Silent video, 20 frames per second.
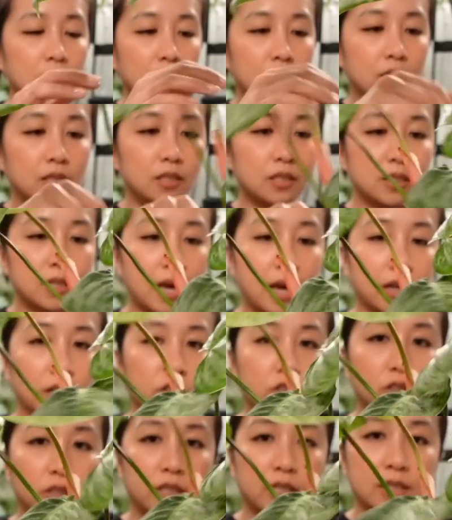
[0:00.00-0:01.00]
This is
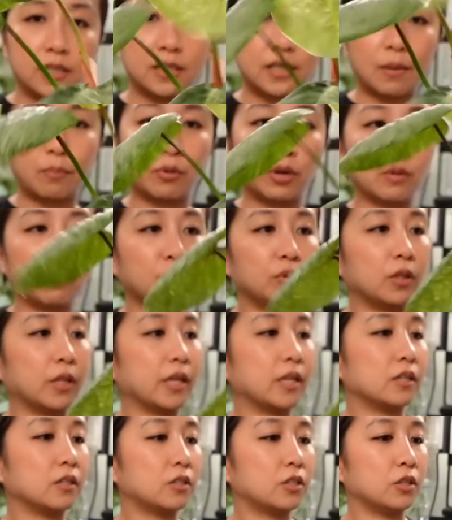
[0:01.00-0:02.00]
actually a separate
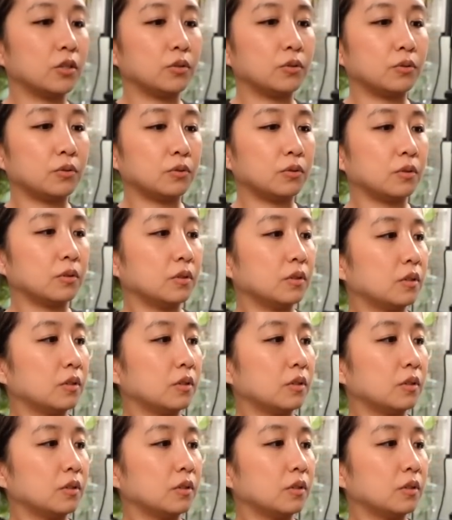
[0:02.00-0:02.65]
plant too.